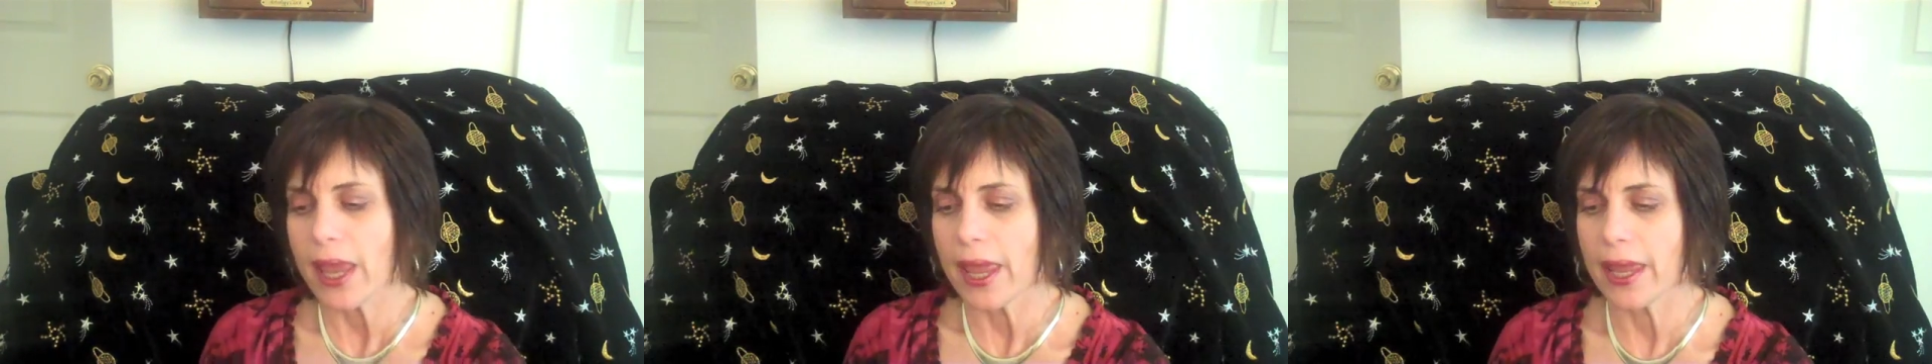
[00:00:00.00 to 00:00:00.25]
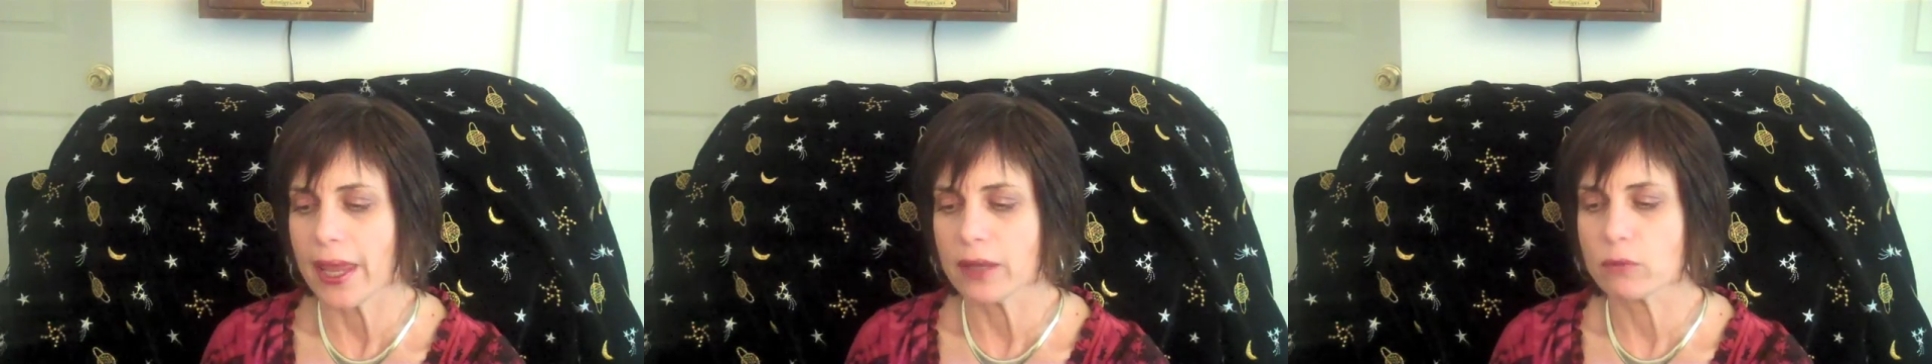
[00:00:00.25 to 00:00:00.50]

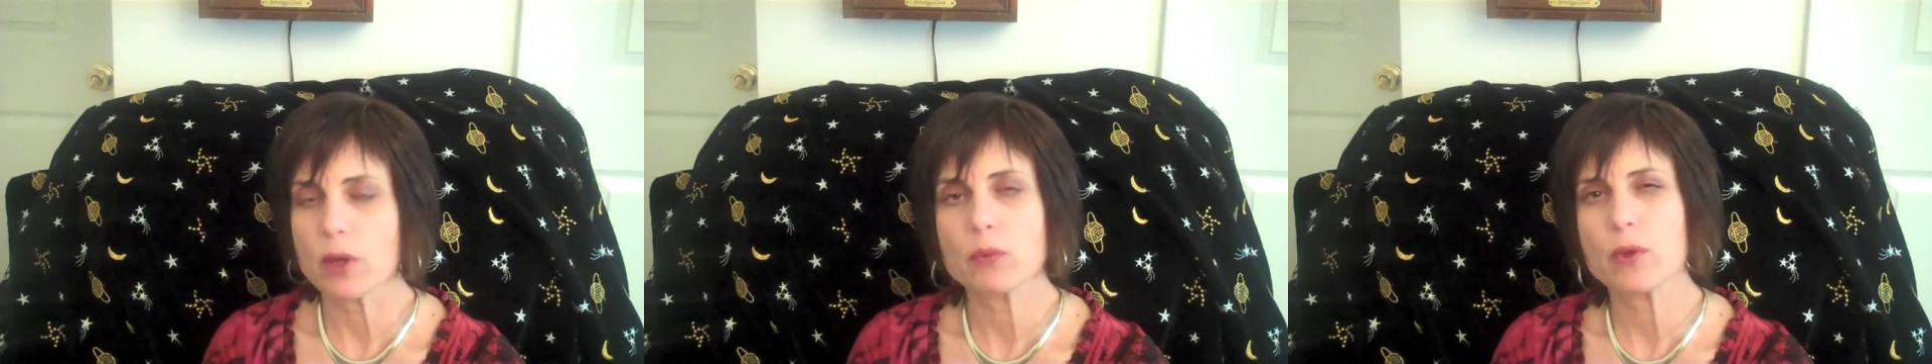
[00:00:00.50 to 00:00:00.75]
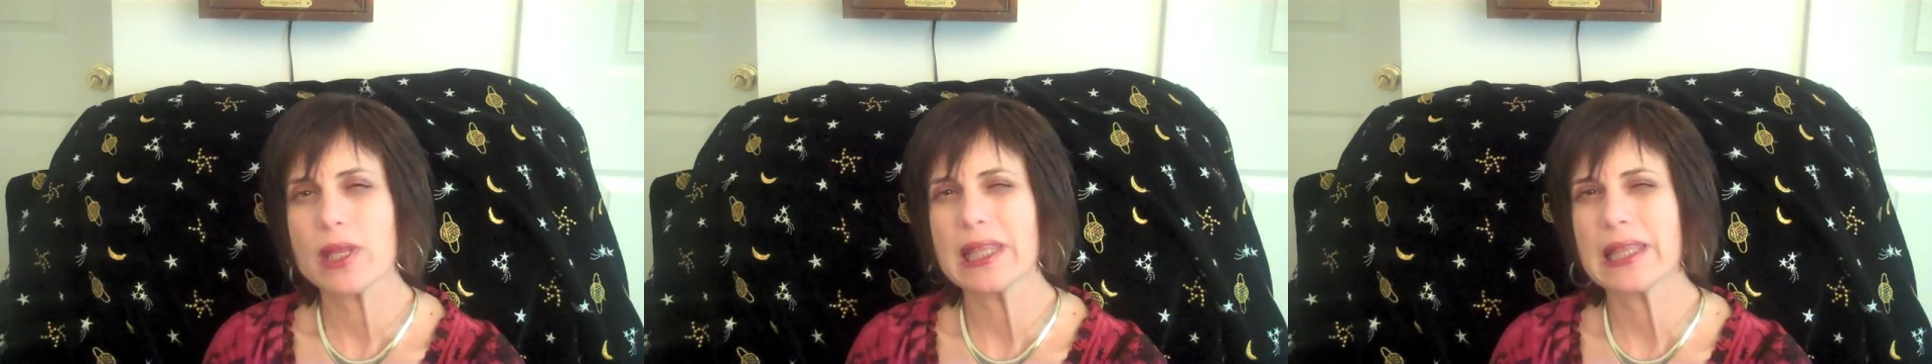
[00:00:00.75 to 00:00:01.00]
And
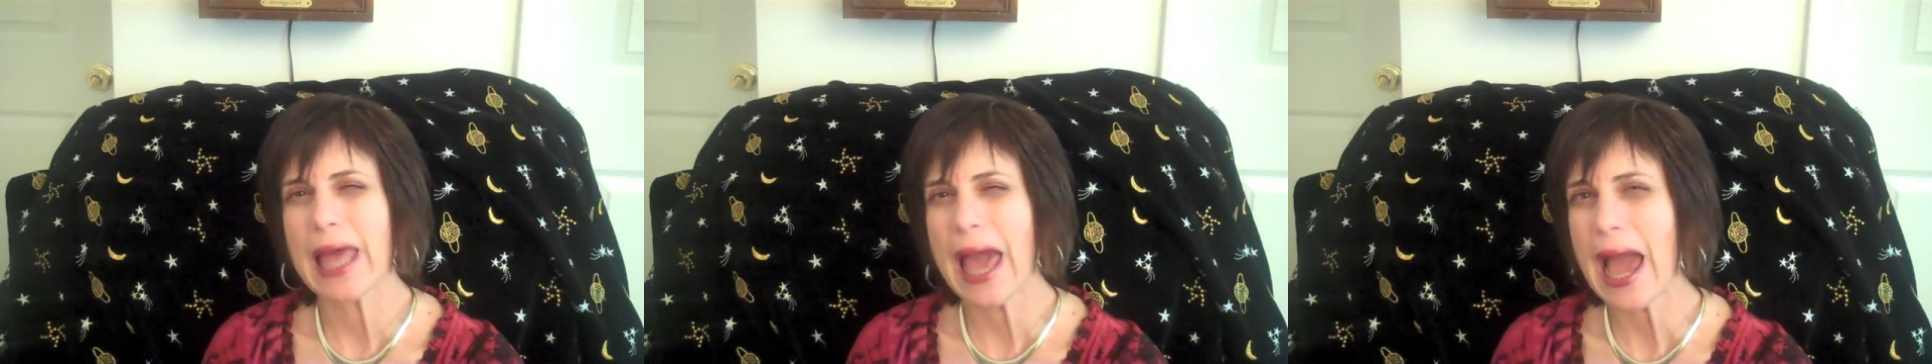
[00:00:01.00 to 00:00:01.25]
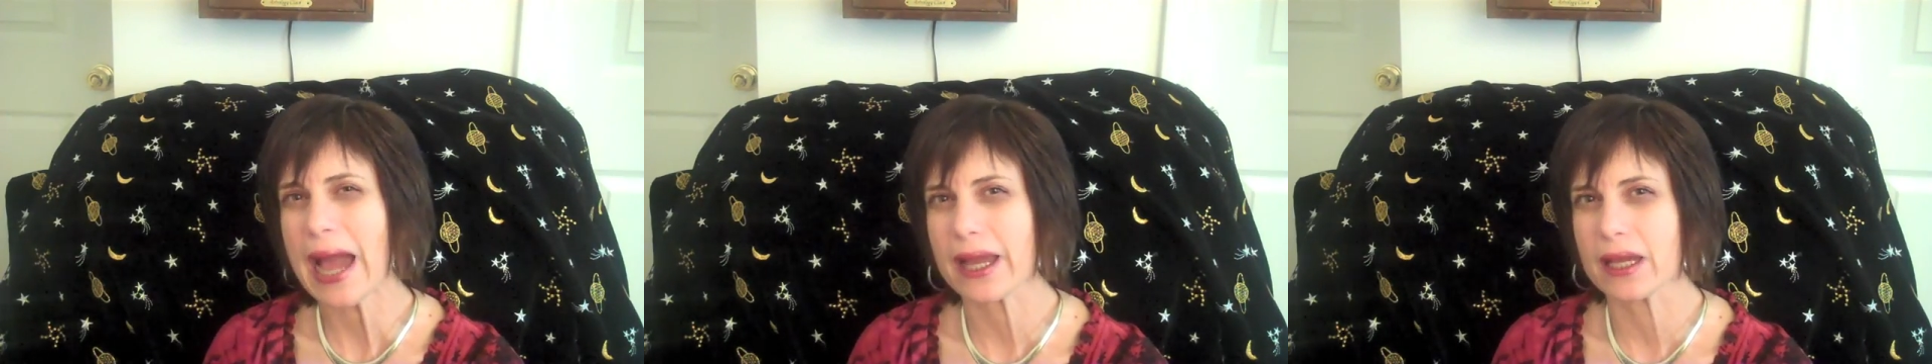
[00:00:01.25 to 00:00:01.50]
when we
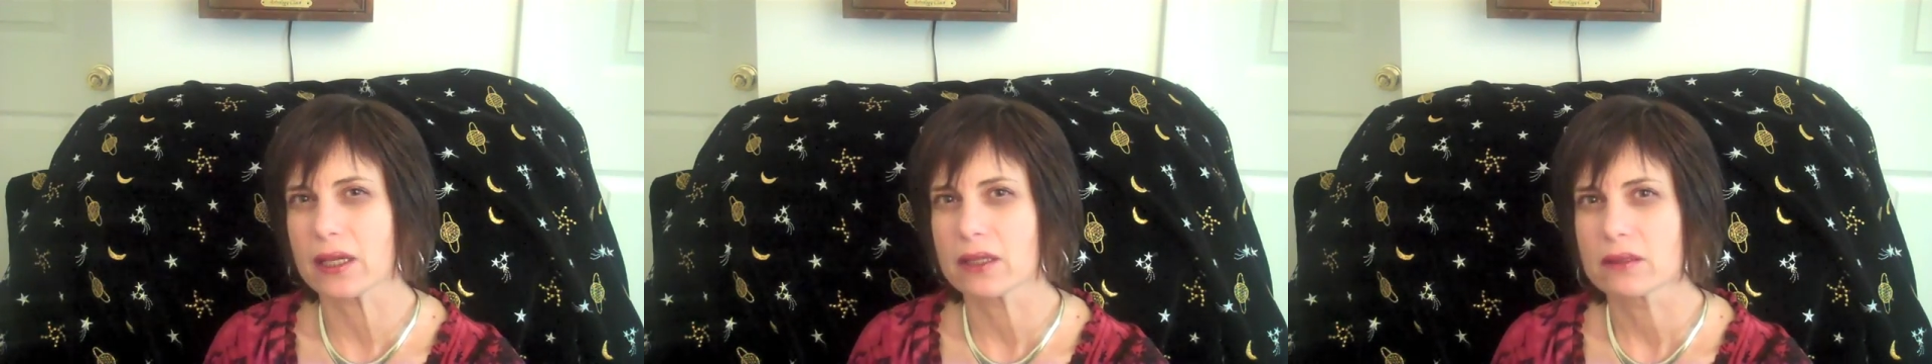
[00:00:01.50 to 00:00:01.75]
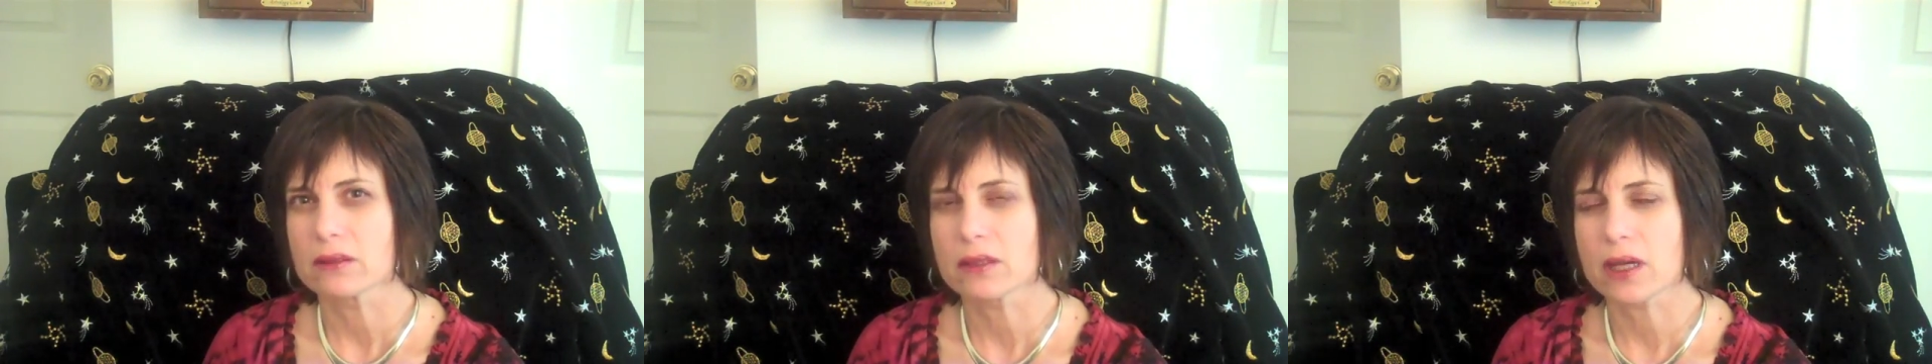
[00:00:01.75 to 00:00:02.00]
lack
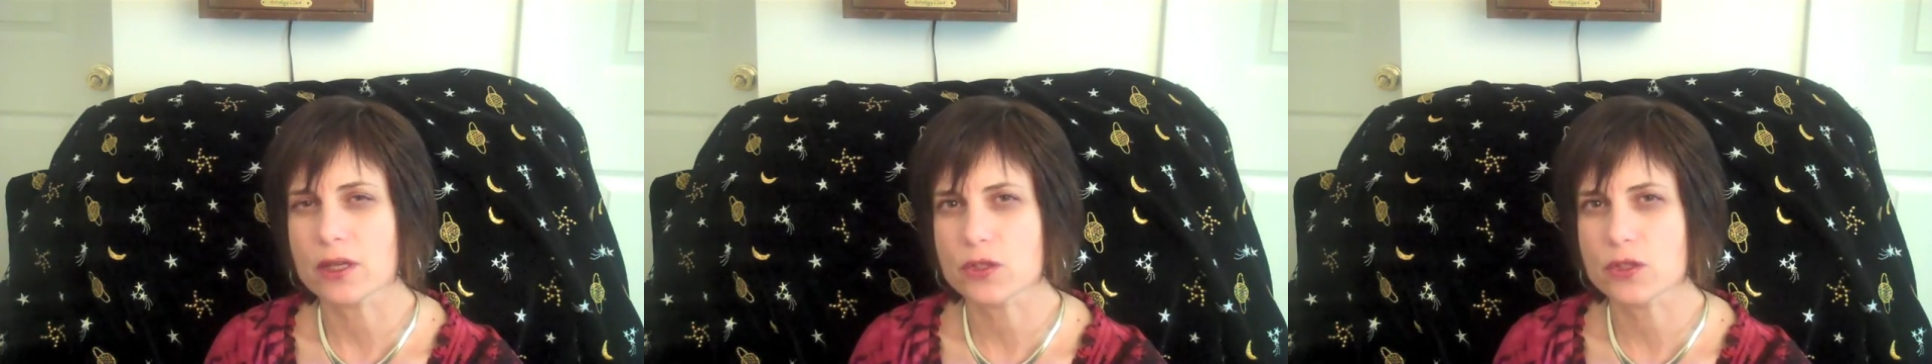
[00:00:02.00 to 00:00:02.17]
a